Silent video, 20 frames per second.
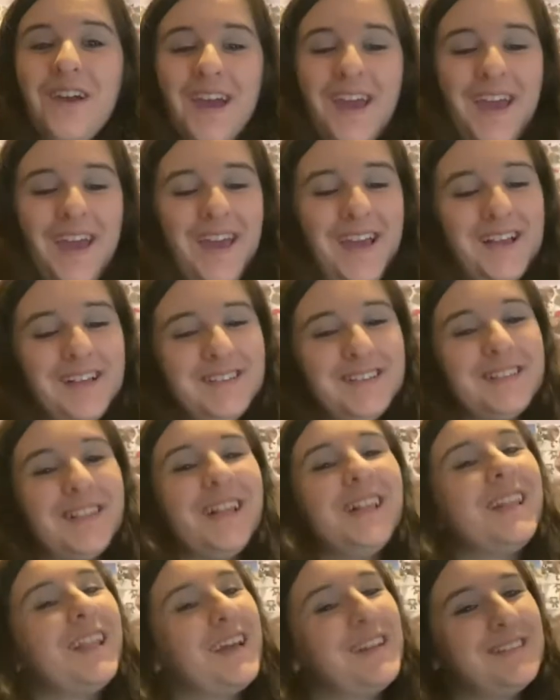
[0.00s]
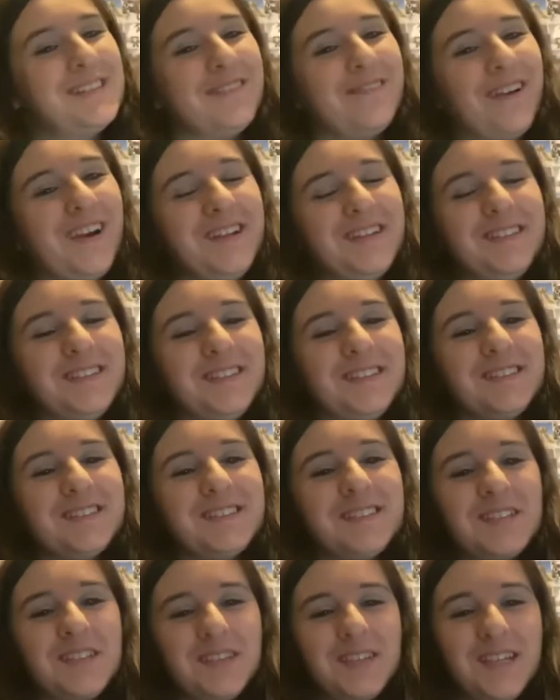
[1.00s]
is Laser Raiders.
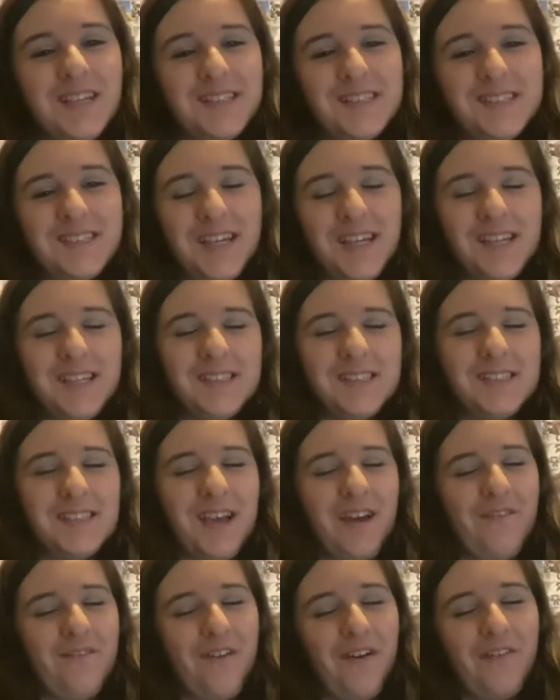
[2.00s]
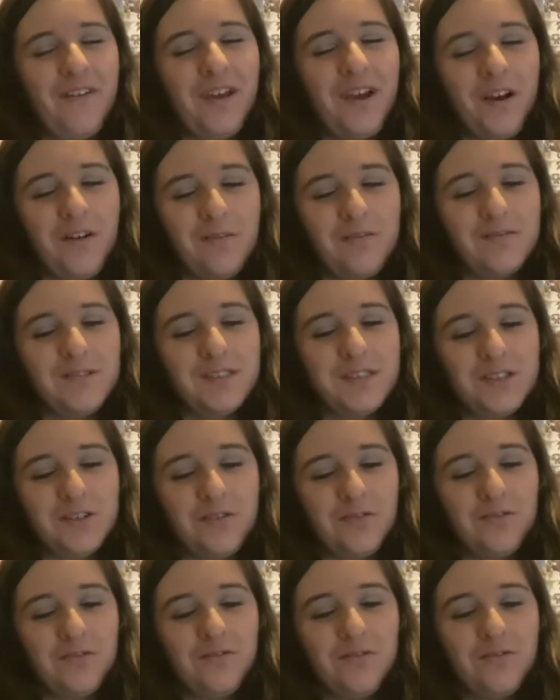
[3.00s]
This is a very old
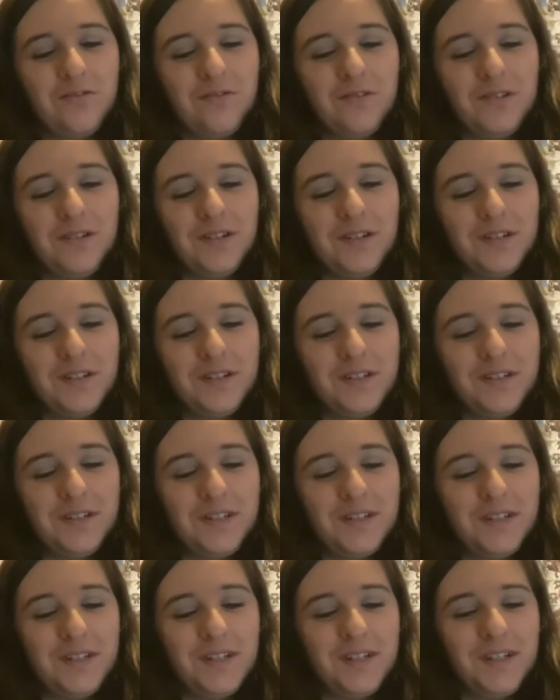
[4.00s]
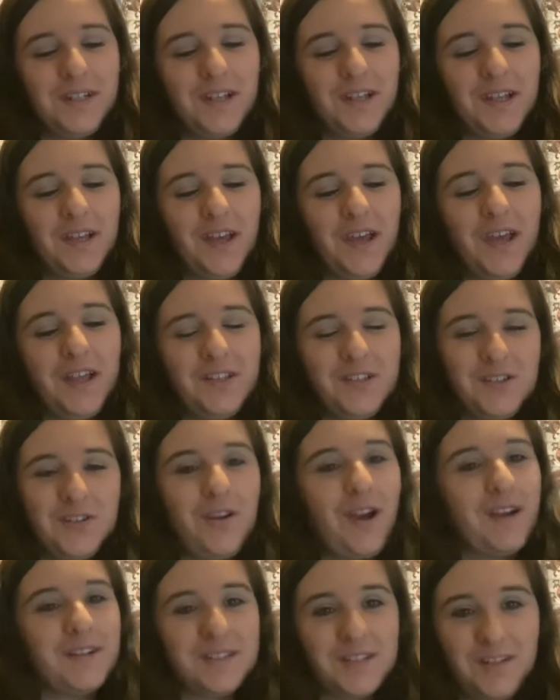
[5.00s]
school
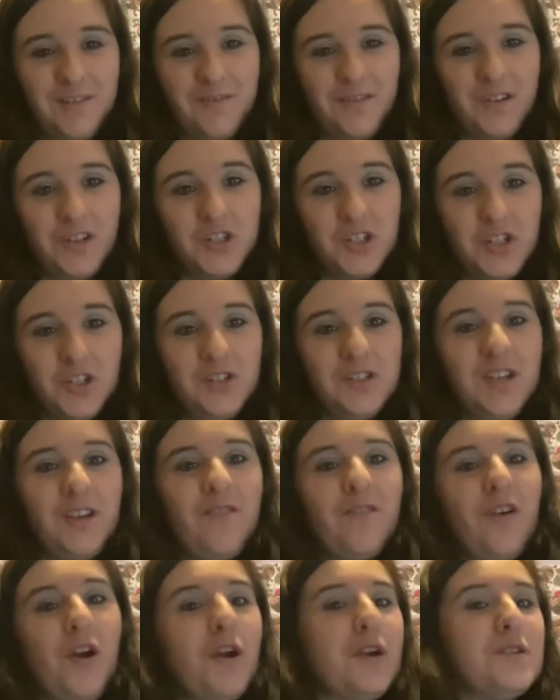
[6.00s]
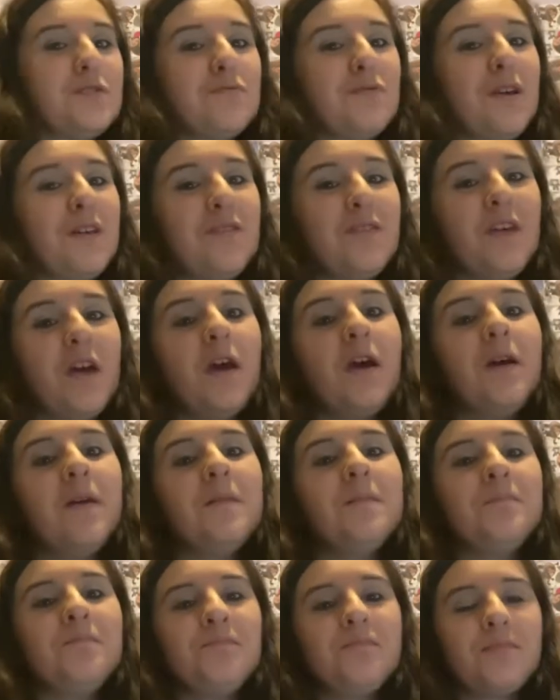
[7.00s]
interactive shooting ride with,
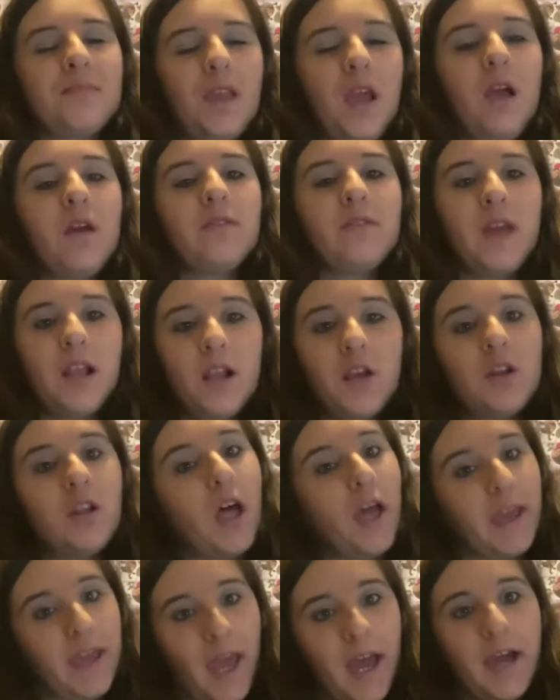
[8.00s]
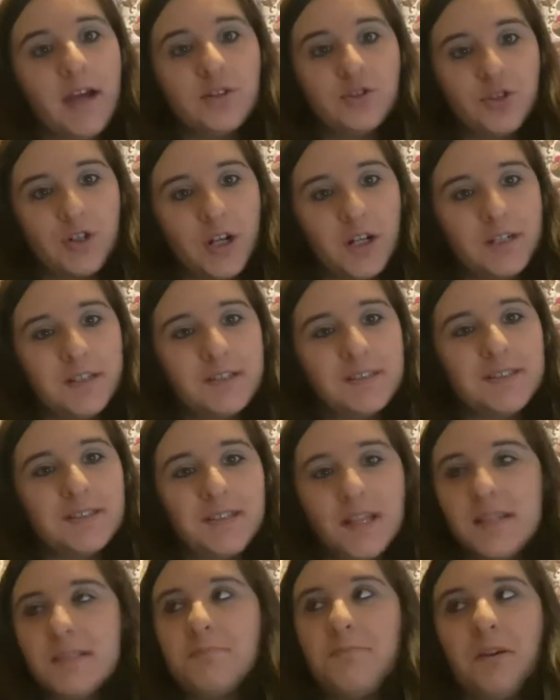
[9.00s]
they look like hair dryers,
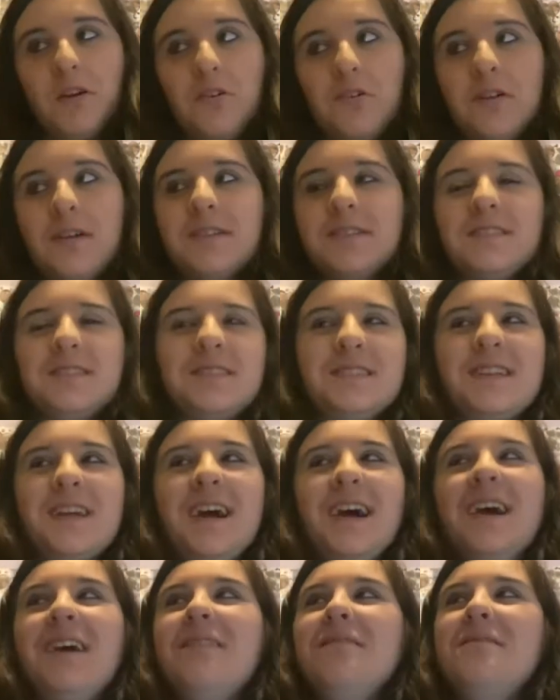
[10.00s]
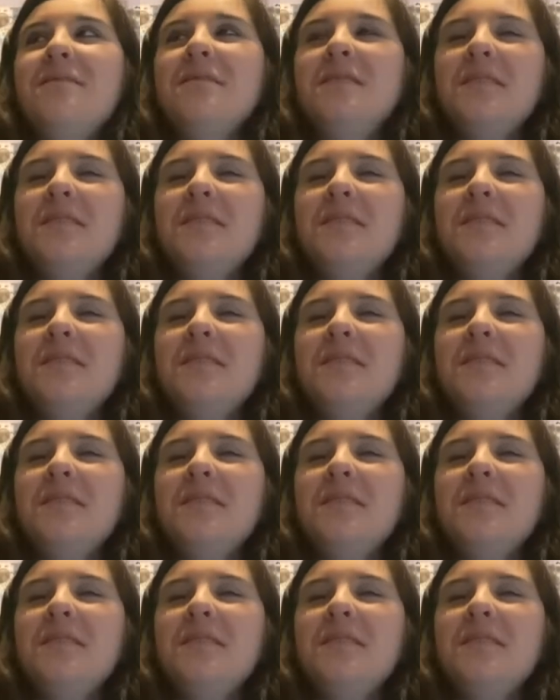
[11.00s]
let's be honest, and